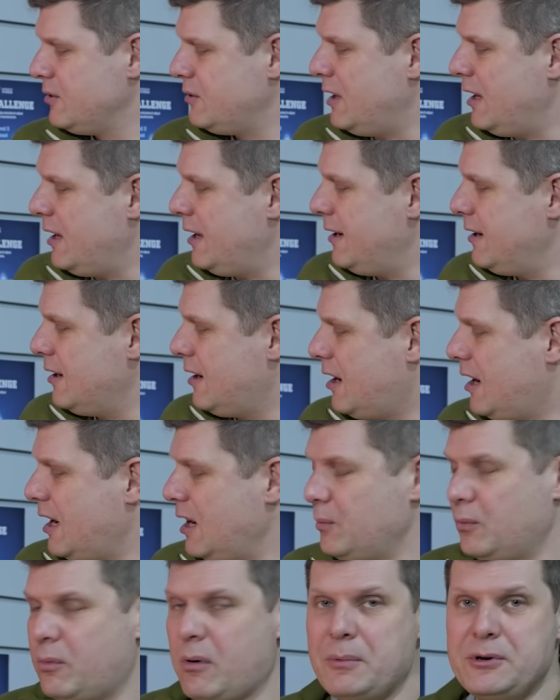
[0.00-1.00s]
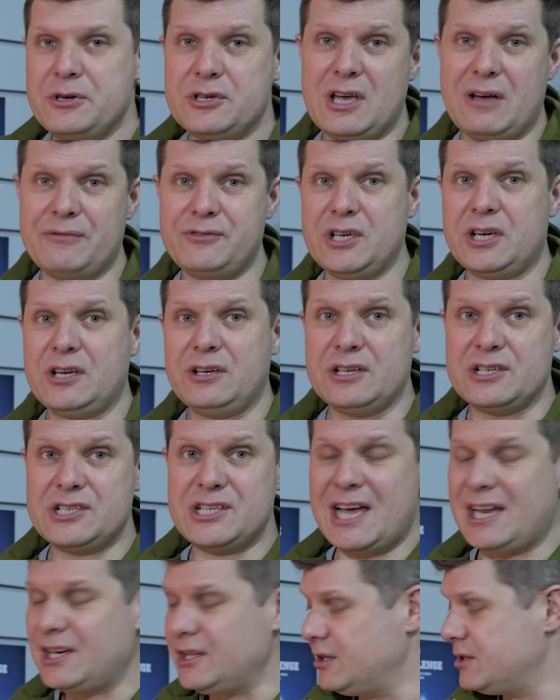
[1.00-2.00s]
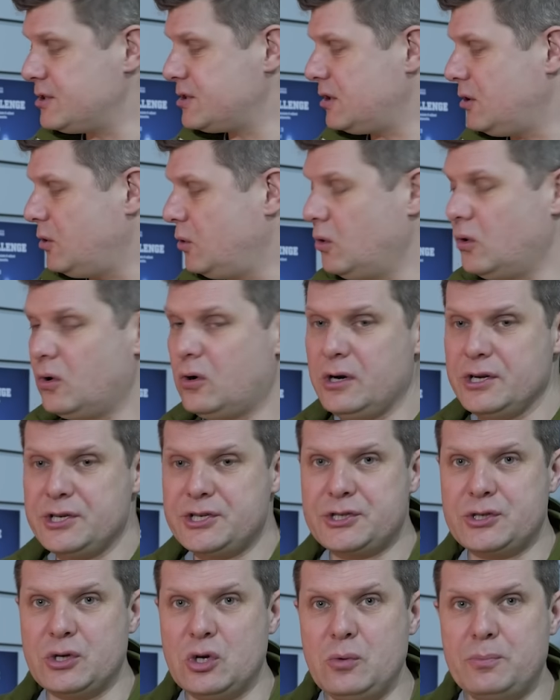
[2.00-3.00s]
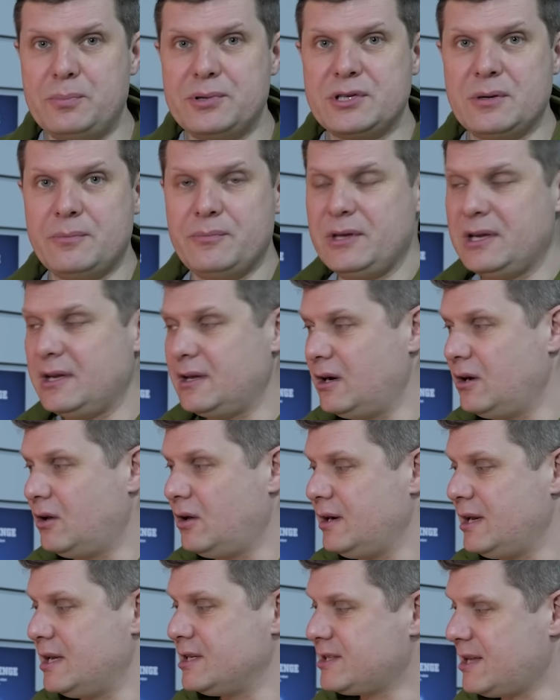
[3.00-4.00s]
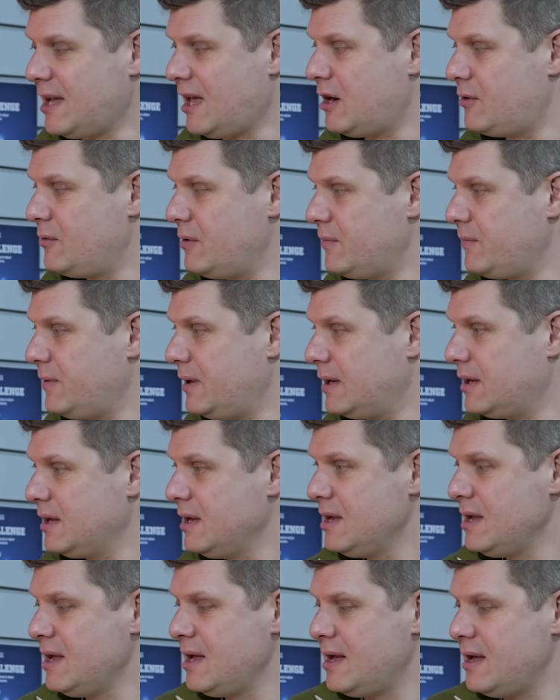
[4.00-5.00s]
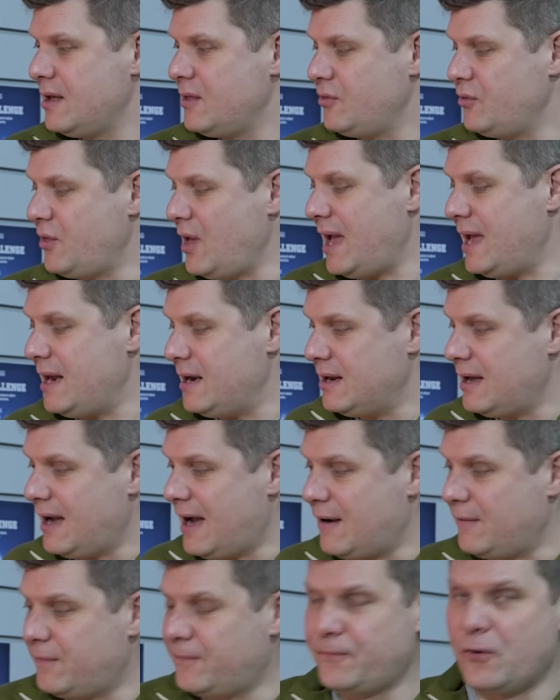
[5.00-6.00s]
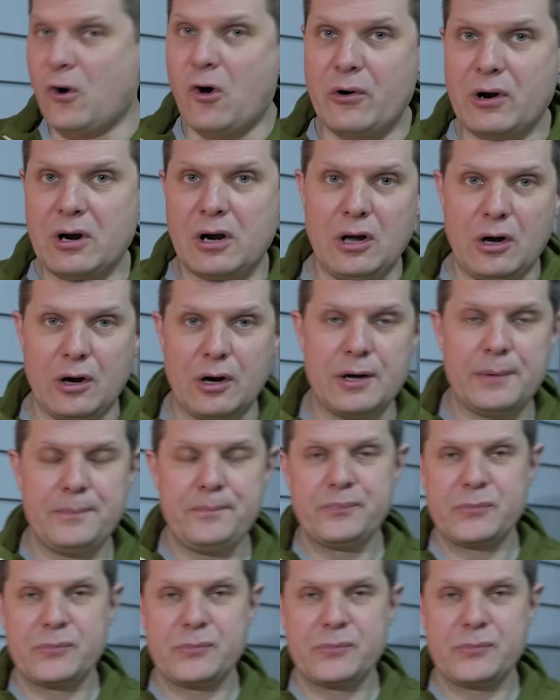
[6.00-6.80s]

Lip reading: then I will probably just have chicken and salad or a soup, something a lot less calorific. Then at 4 o'clock,